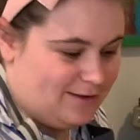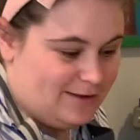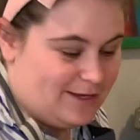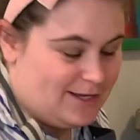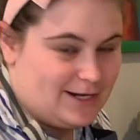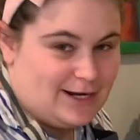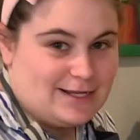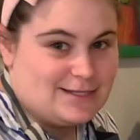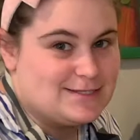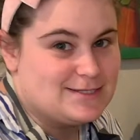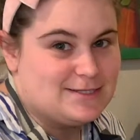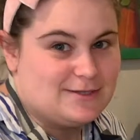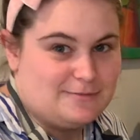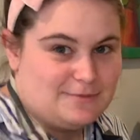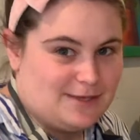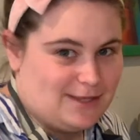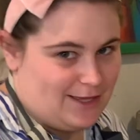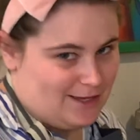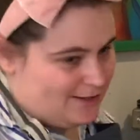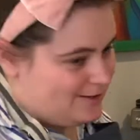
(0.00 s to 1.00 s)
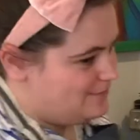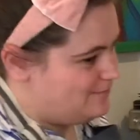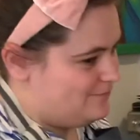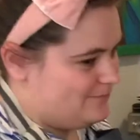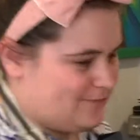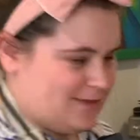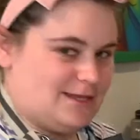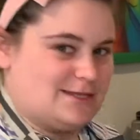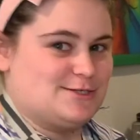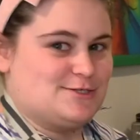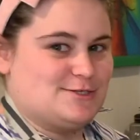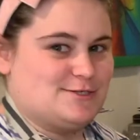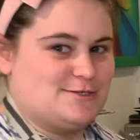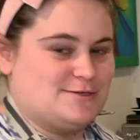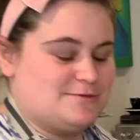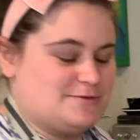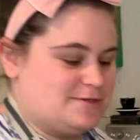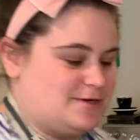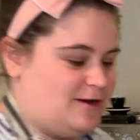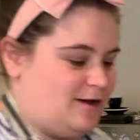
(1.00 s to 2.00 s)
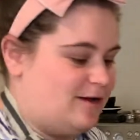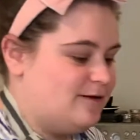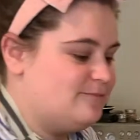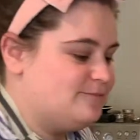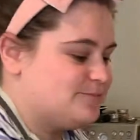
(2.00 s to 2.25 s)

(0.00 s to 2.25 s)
and I'd still be like, let's just use it all.